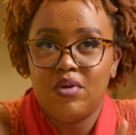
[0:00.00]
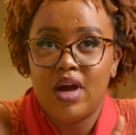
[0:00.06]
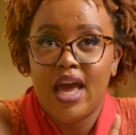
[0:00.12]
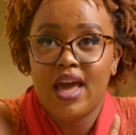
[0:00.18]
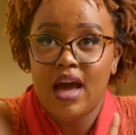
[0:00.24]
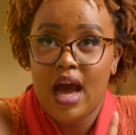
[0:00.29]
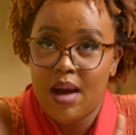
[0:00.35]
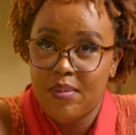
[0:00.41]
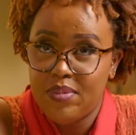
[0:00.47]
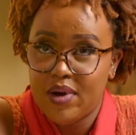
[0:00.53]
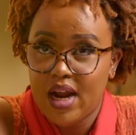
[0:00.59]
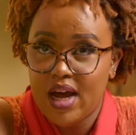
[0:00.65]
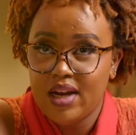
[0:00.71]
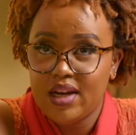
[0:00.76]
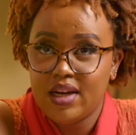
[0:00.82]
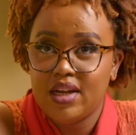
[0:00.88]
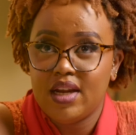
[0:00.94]
a
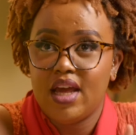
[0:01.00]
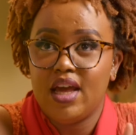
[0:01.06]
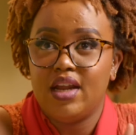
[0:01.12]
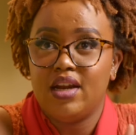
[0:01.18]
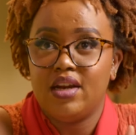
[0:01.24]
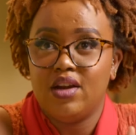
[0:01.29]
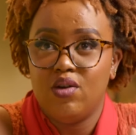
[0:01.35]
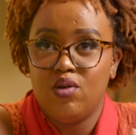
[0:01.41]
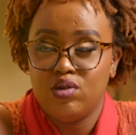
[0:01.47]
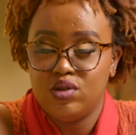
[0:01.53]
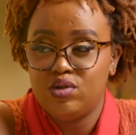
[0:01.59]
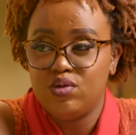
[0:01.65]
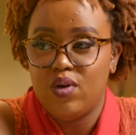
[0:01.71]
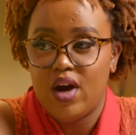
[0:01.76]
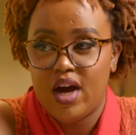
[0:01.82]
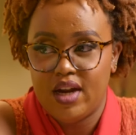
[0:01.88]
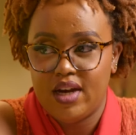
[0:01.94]
brand and
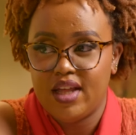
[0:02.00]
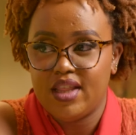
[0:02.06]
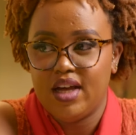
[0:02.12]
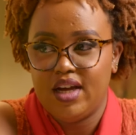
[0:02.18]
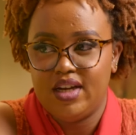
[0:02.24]
also another